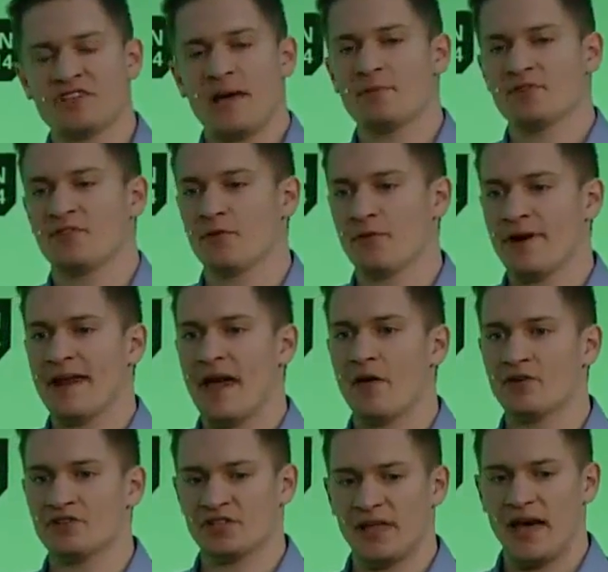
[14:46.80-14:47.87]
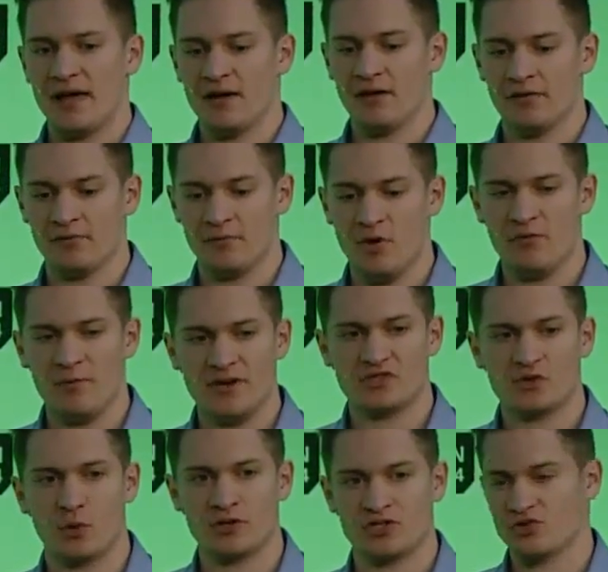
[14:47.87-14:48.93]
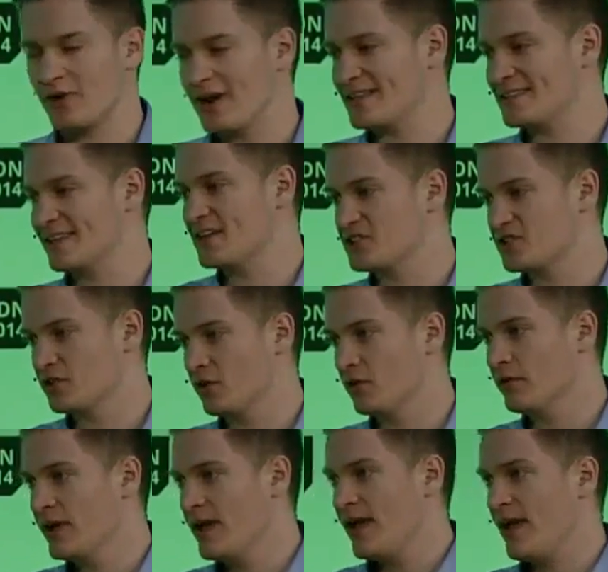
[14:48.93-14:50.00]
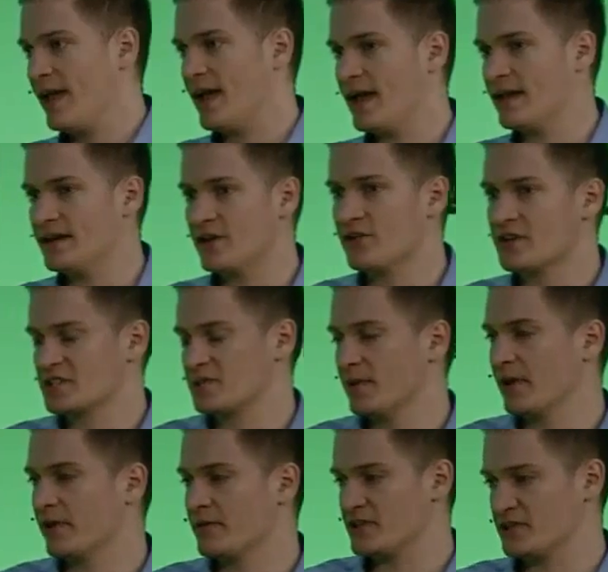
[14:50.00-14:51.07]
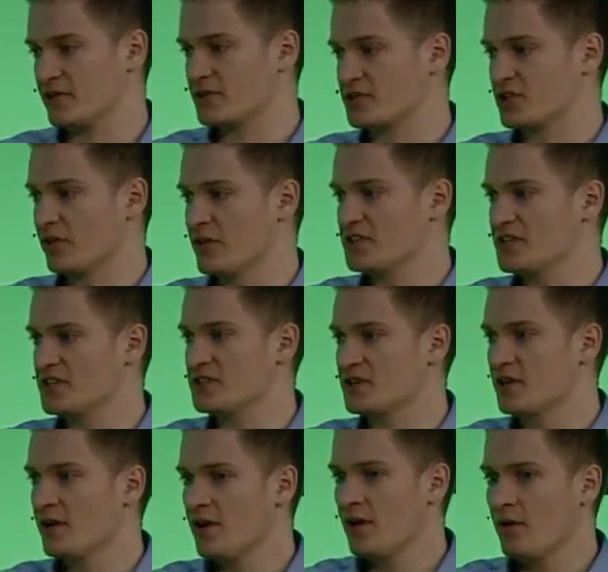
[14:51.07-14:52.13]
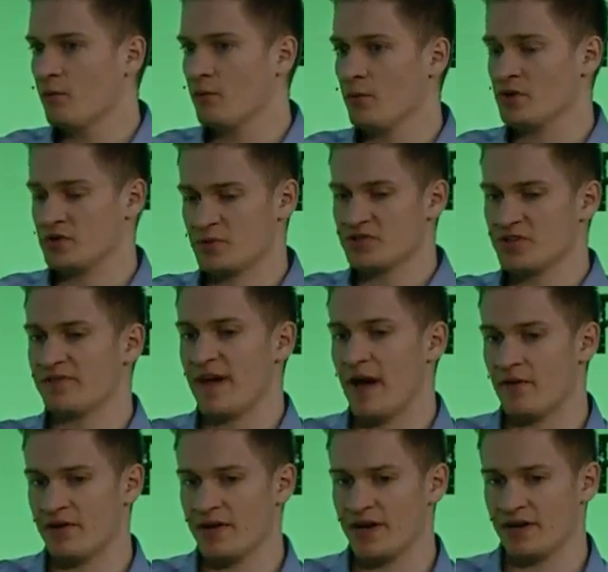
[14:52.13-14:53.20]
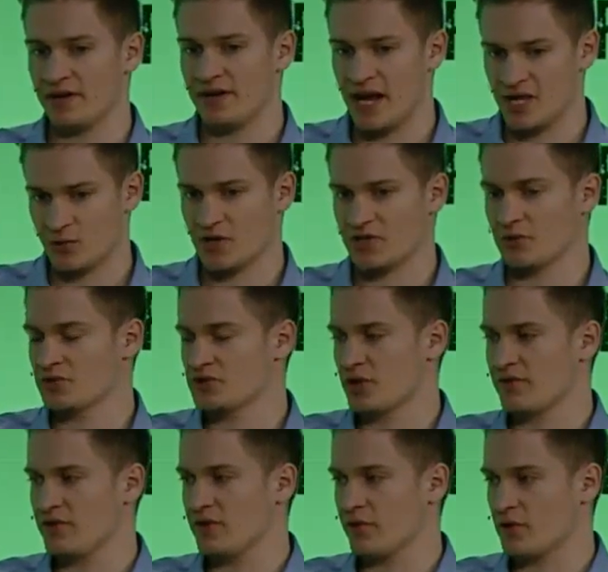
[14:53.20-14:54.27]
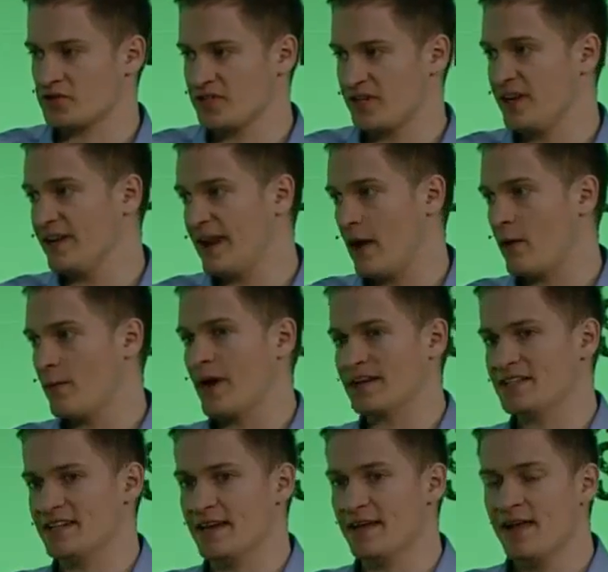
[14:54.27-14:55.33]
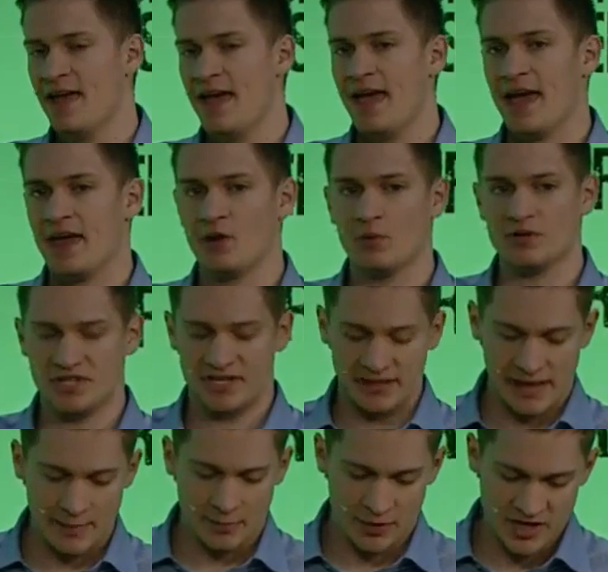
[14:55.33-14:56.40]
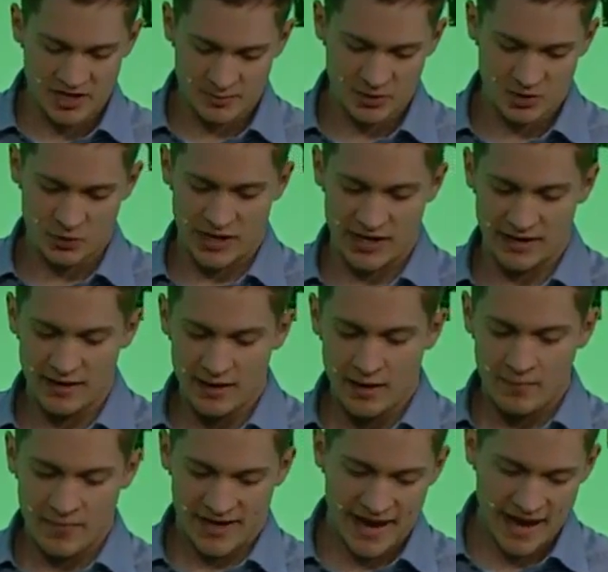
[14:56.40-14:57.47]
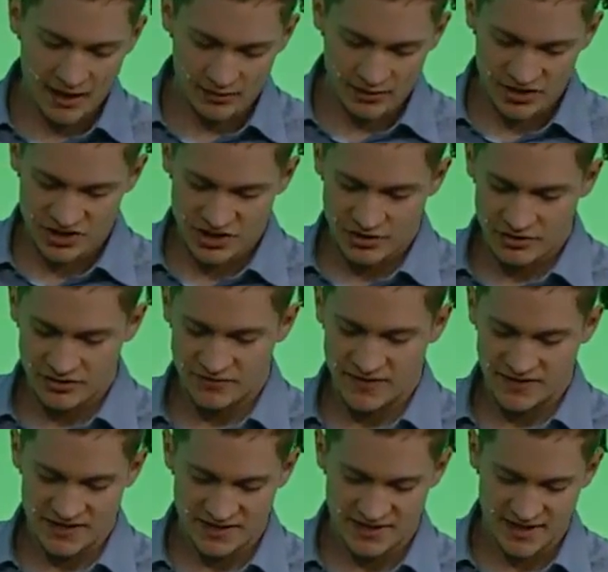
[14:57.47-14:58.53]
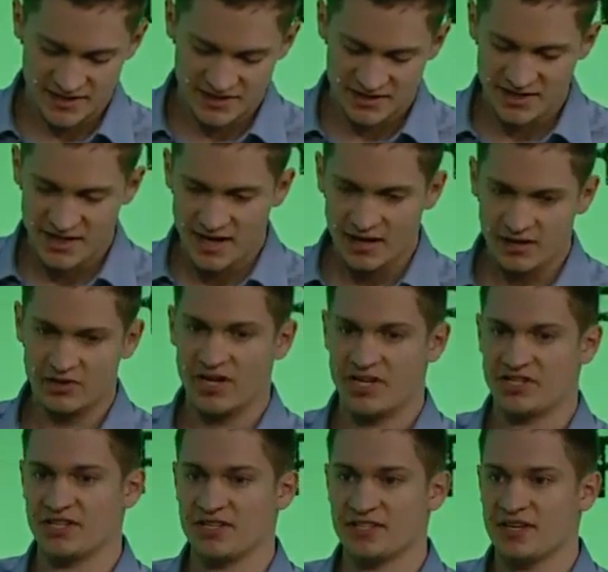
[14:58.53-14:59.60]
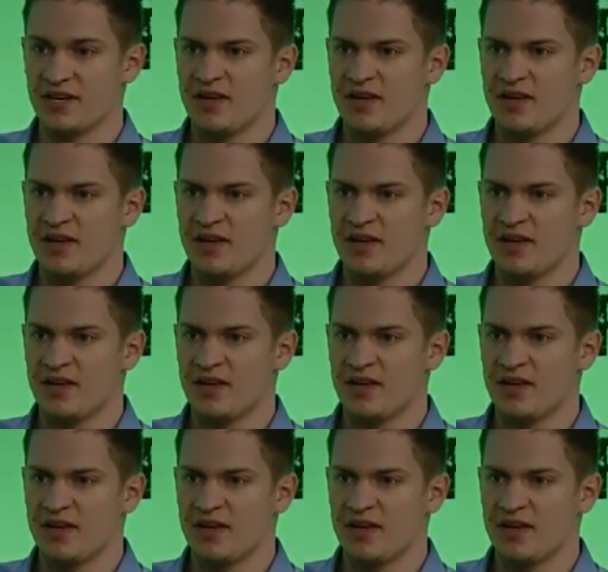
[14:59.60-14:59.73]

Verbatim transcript: atmosphere right now, there's a lot of movement towards translational and interdisciplinary research. So this is was originally founded at Case Western Reserve University and now MIT, and it was a collaboration between mechanical engineers, physicists, clinicians,